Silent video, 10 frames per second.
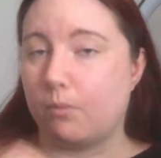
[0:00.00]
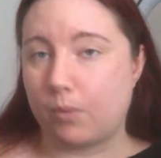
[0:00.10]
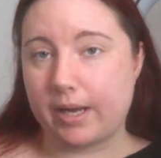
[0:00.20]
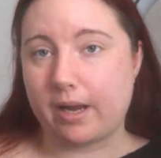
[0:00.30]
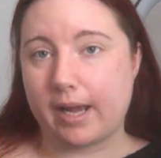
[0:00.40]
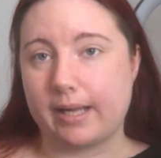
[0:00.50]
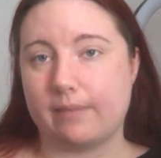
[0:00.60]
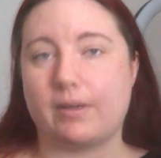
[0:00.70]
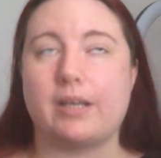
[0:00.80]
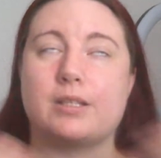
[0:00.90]
and
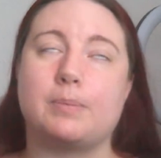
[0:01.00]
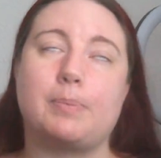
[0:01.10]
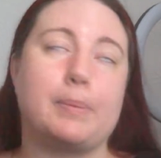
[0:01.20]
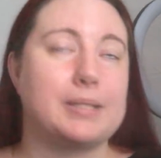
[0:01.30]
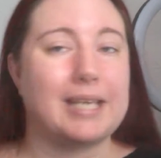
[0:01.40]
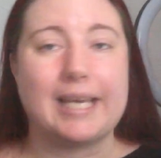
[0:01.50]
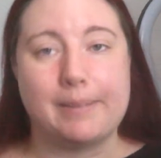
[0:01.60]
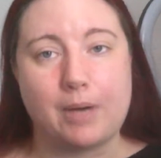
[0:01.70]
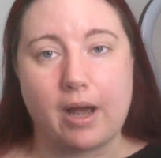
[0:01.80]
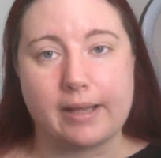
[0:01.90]
this is probably
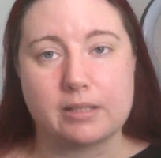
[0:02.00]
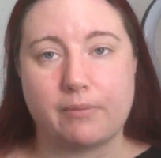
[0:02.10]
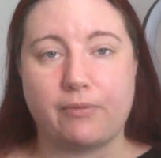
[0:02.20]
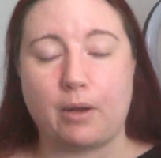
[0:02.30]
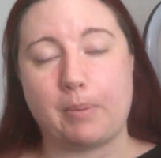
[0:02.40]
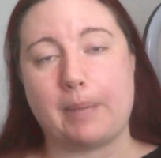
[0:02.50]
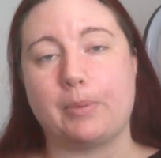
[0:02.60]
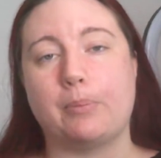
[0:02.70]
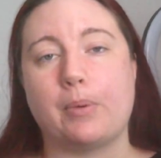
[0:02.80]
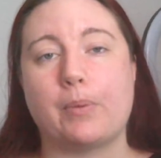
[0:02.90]
TMI to a few
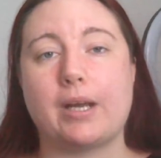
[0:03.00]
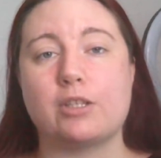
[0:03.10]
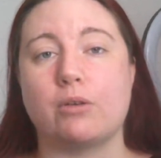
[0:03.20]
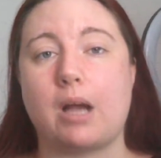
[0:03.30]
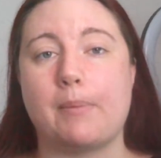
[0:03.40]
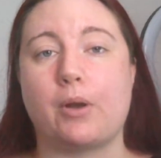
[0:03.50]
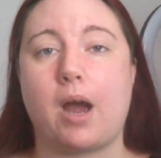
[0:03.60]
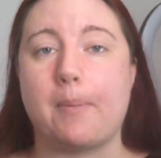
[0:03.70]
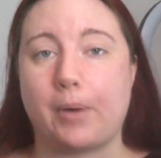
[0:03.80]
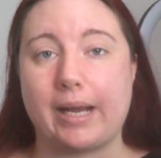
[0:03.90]
people, but when I do come on,
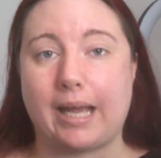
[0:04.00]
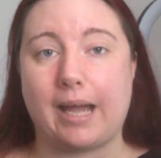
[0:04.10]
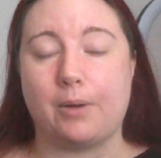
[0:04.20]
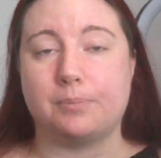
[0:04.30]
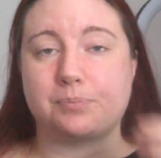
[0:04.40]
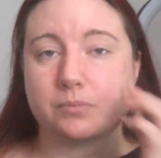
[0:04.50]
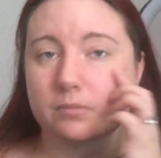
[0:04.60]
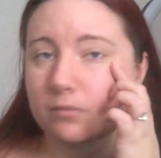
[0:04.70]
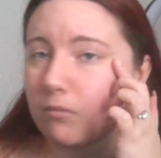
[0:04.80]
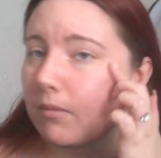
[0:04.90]
I break out.
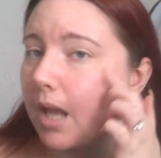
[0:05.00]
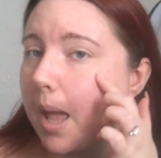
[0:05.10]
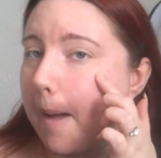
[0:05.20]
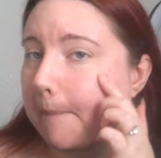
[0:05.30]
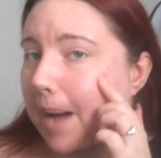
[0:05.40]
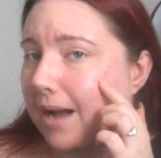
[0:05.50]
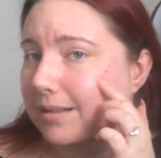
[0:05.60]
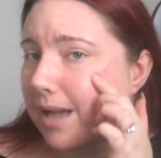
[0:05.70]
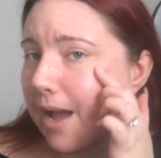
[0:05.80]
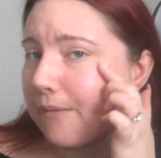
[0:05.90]
But
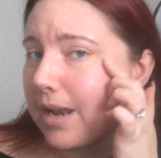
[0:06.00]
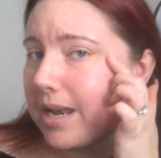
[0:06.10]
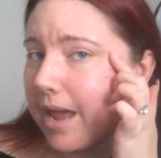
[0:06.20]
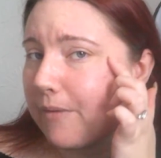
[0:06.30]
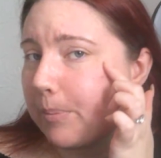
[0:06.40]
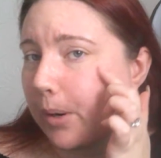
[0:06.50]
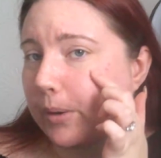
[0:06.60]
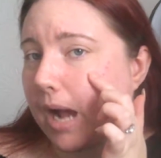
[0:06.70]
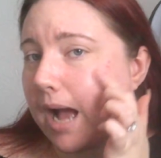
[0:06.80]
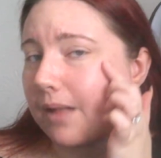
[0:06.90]
I've never
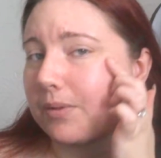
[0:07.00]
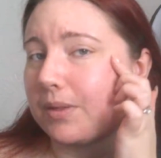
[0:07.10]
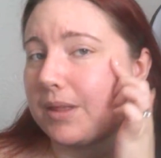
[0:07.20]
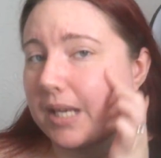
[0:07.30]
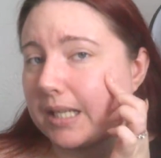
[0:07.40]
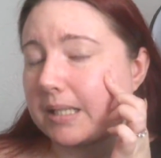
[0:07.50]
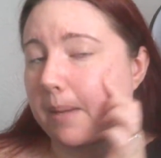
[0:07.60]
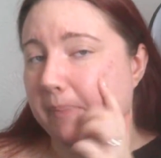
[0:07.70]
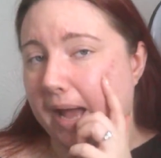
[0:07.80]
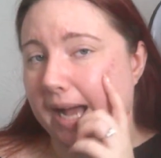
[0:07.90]
broke out this
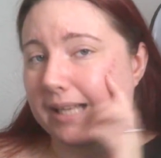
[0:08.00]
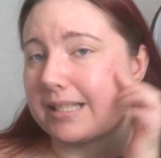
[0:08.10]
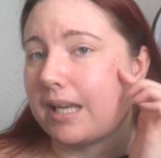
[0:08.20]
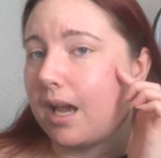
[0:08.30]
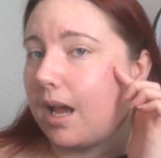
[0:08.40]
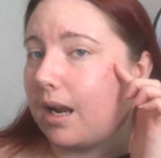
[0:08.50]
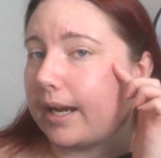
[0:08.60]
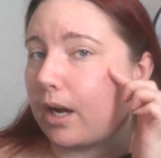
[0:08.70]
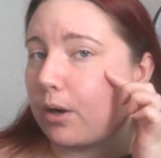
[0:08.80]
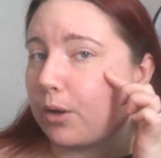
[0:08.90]
bad.
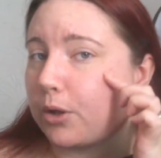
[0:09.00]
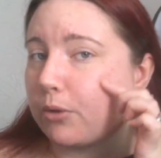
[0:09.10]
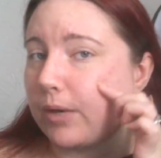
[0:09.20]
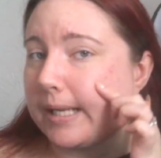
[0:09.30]
Like, I've got 3